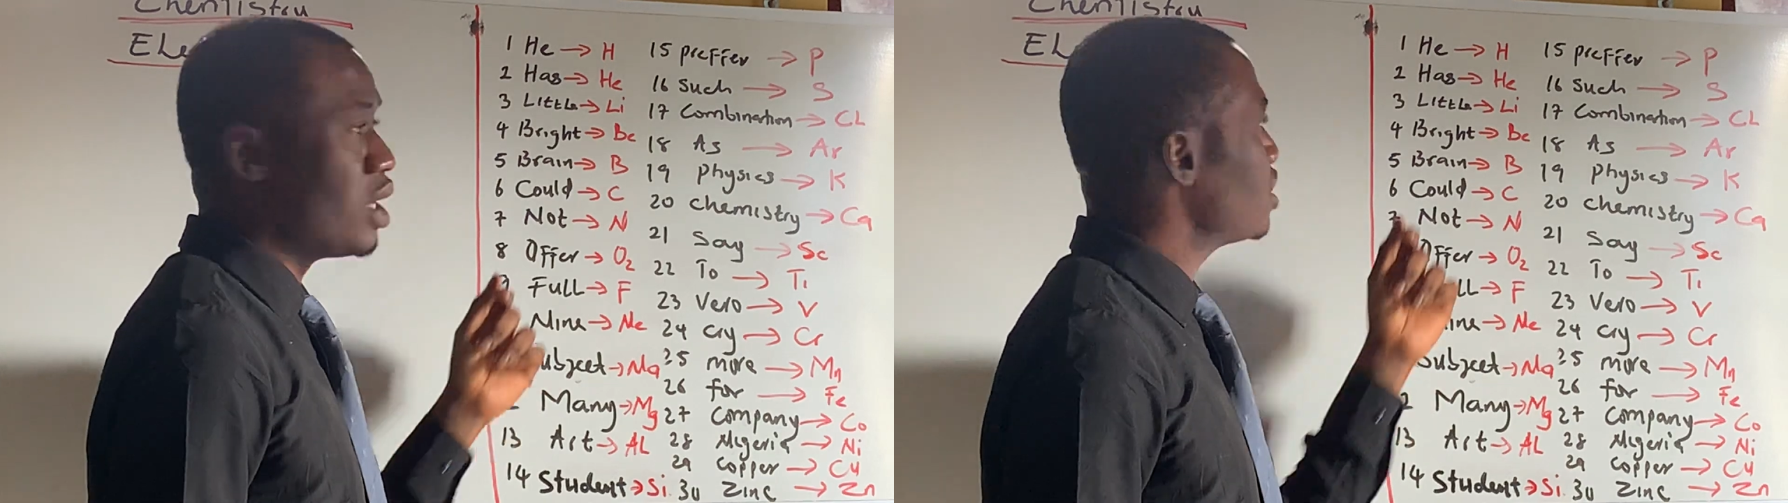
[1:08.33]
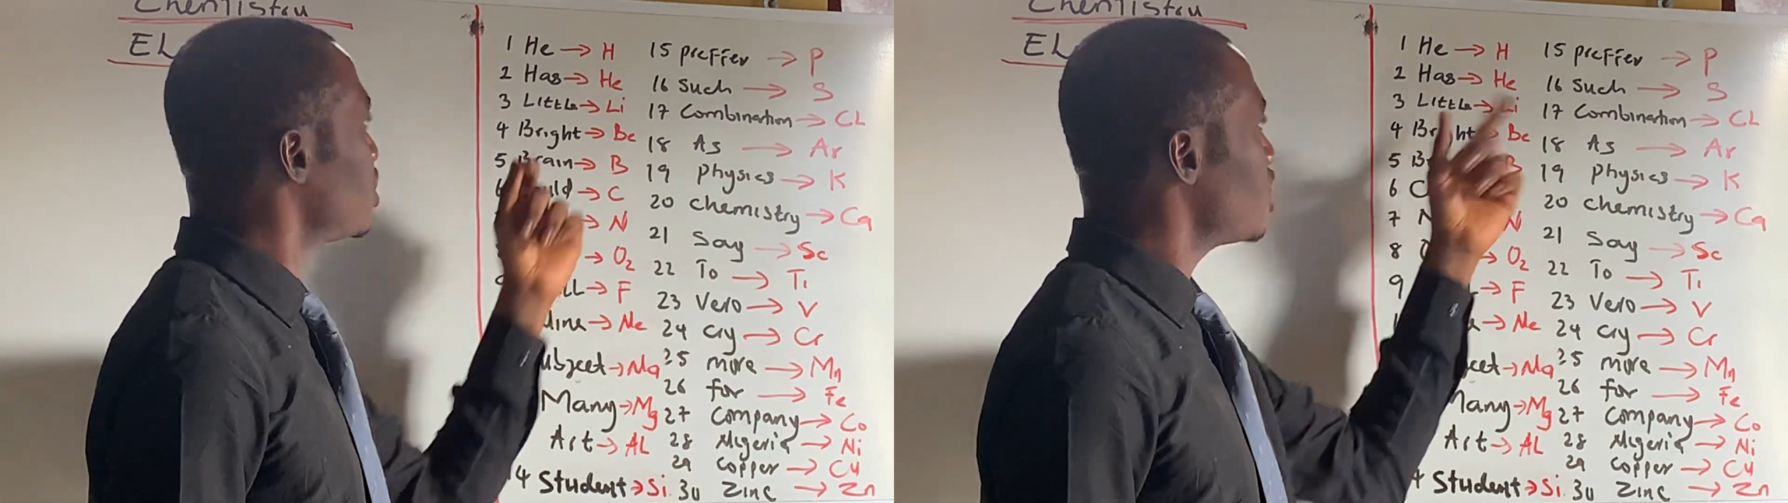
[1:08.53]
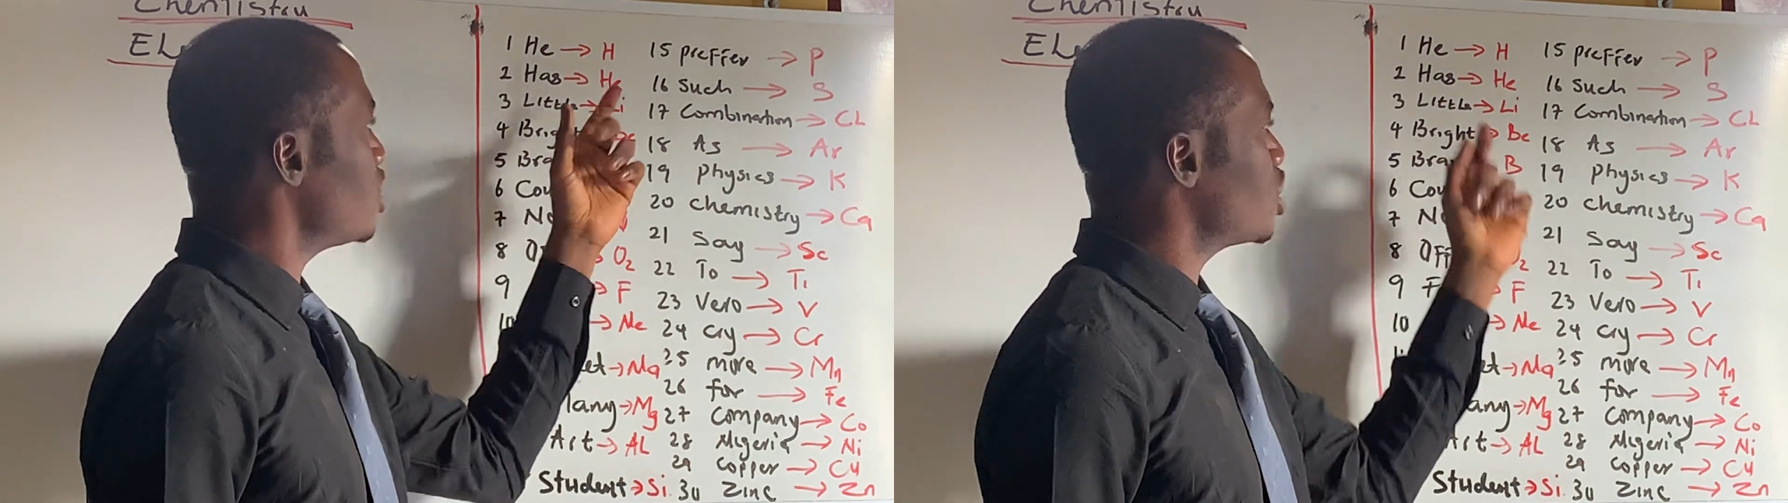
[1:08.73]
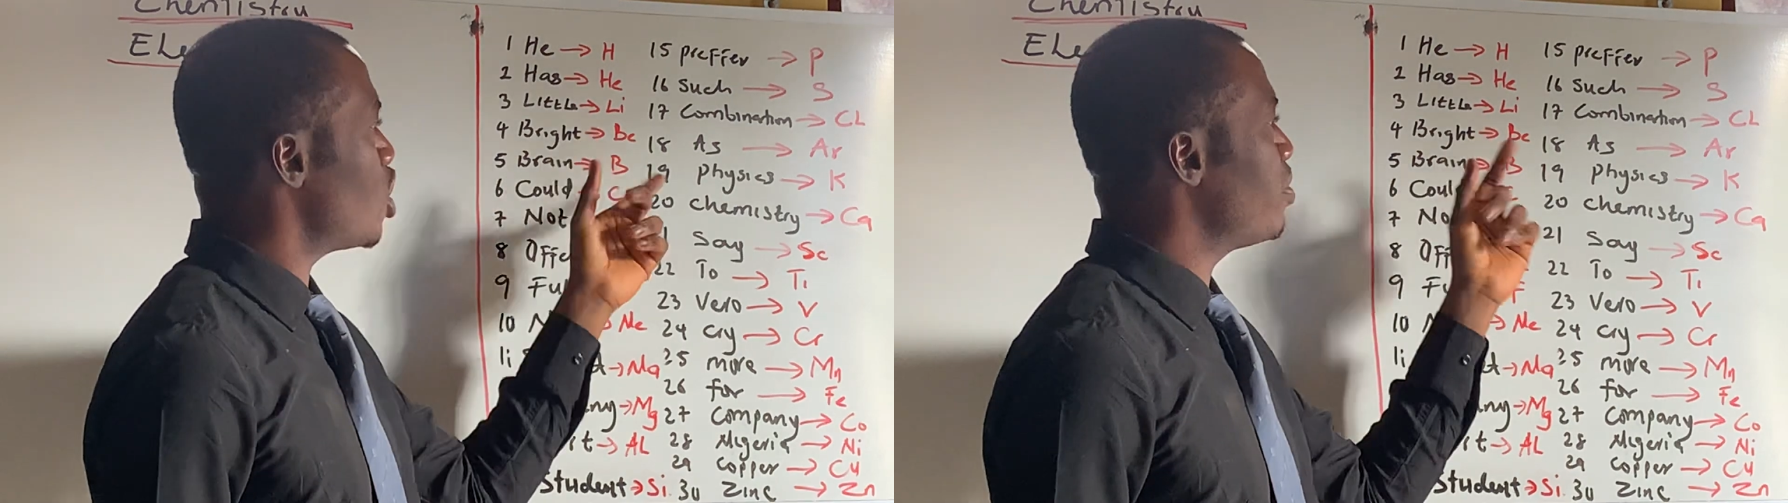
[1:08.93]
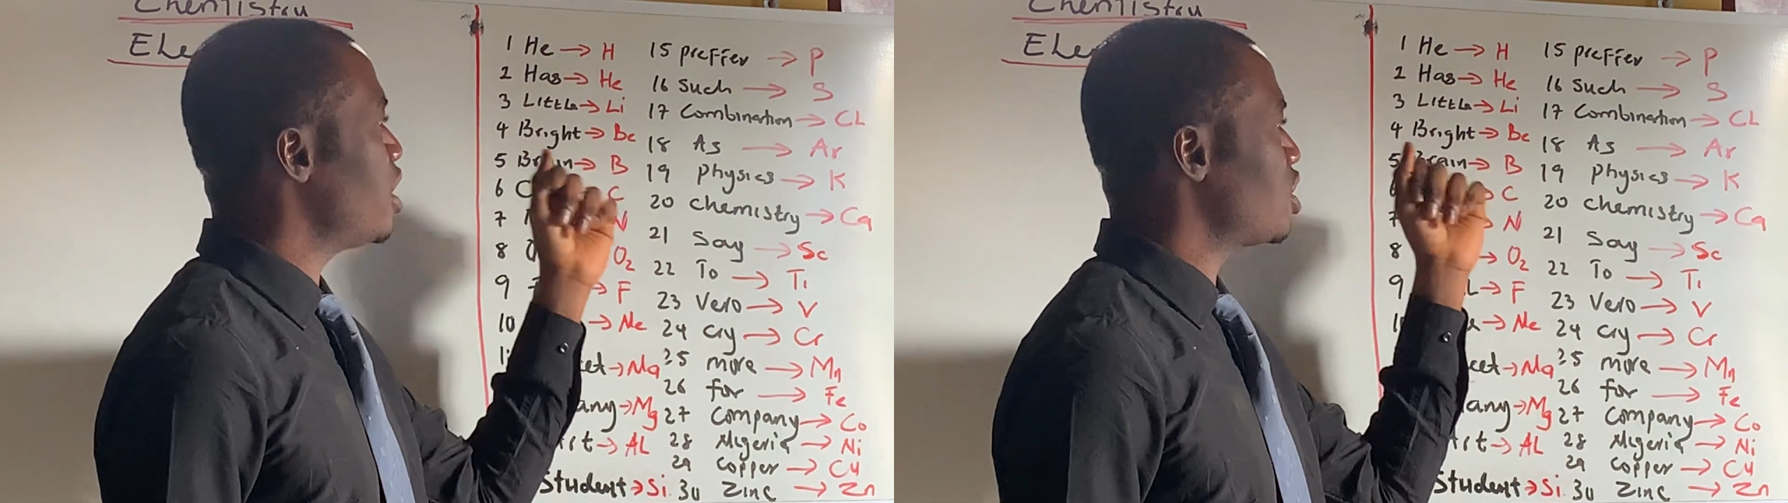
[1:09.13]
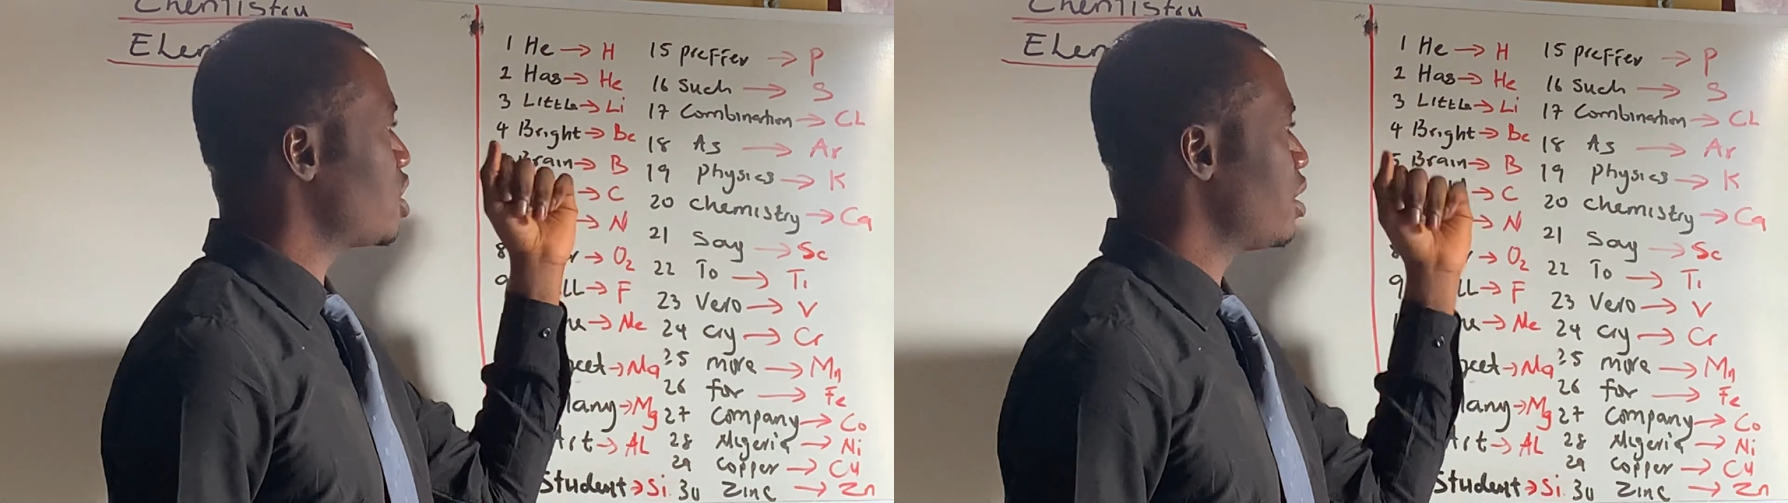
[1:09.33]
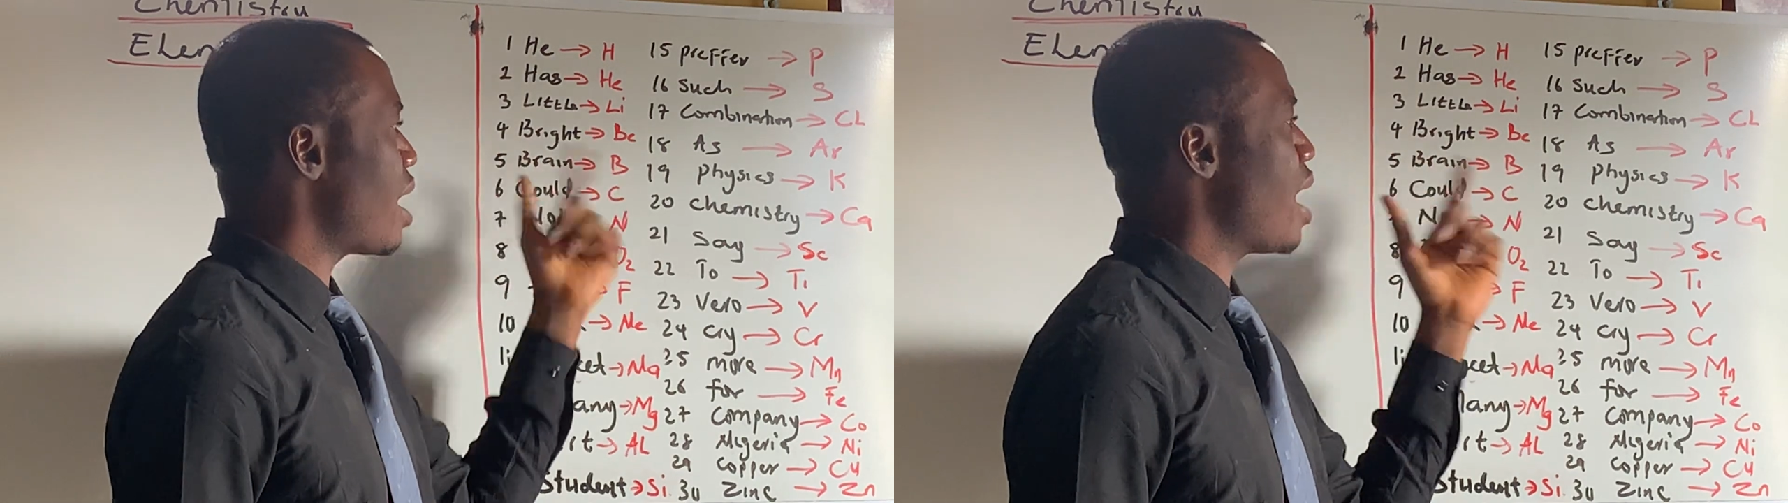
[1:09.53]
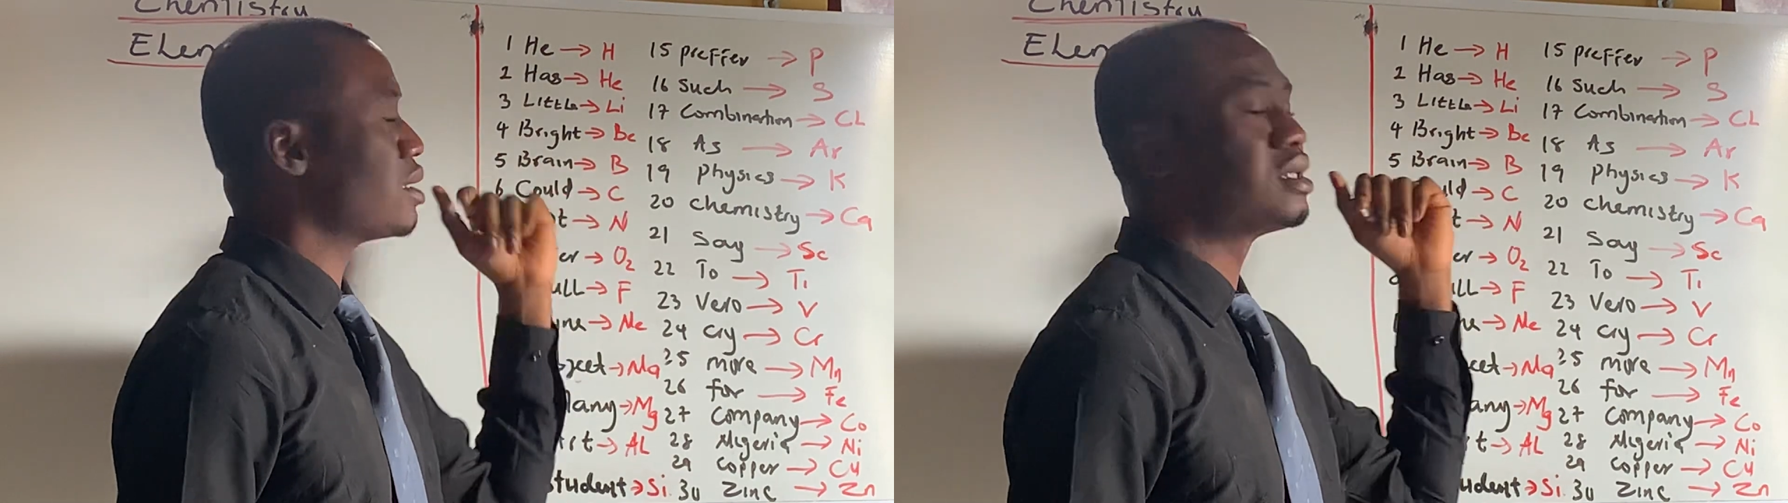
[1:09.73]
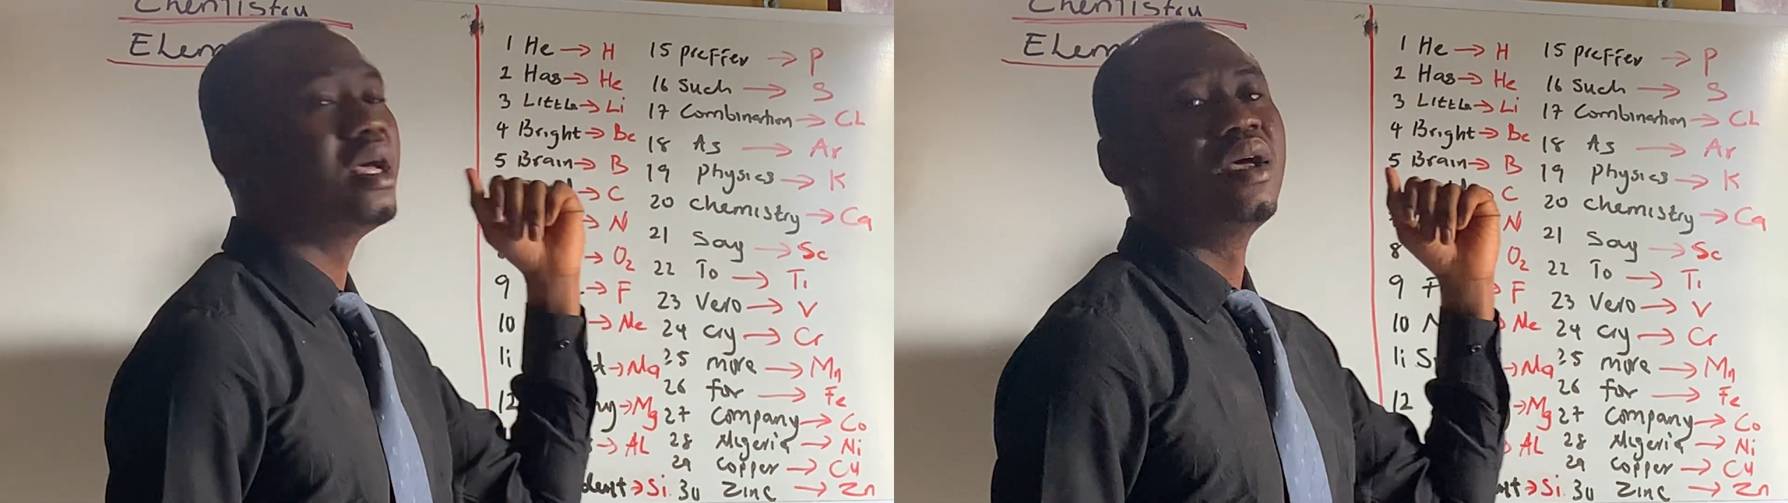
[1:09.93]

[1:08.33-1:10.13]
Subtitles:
such combination as